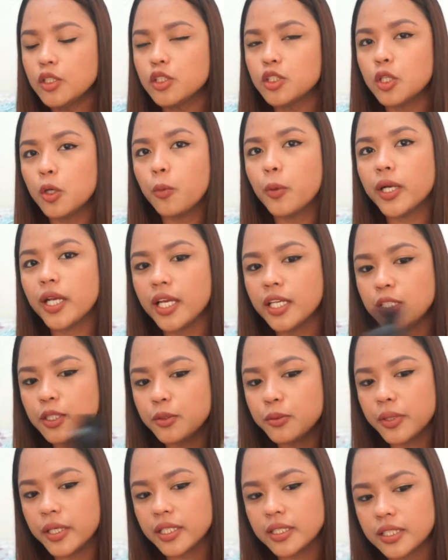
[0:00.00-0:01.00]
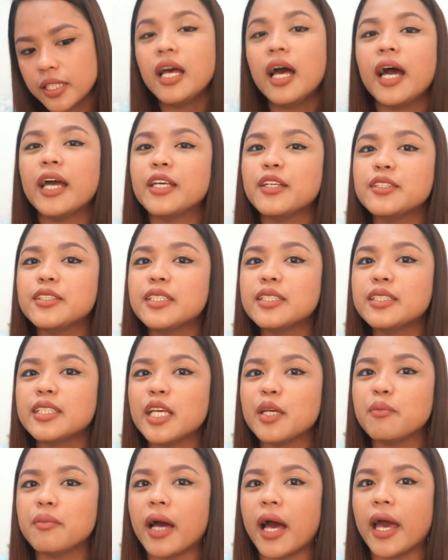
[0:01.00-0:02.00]
So what I do is, I use the
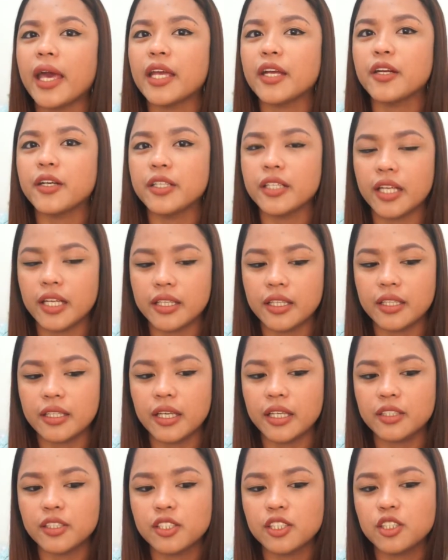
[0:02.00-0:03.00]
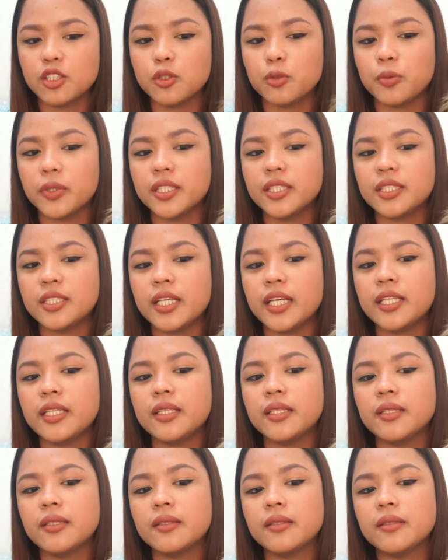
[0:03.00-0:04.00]
same iron and then I just twist
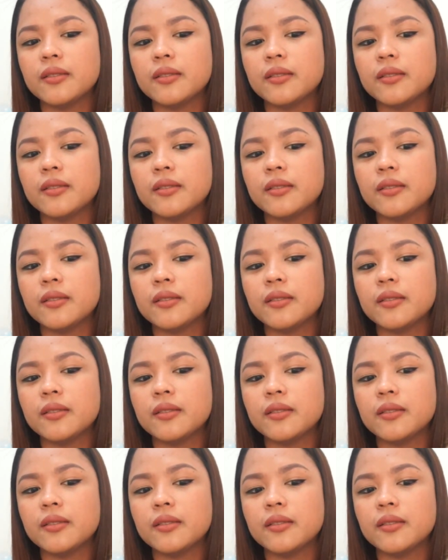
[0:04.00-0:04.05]
it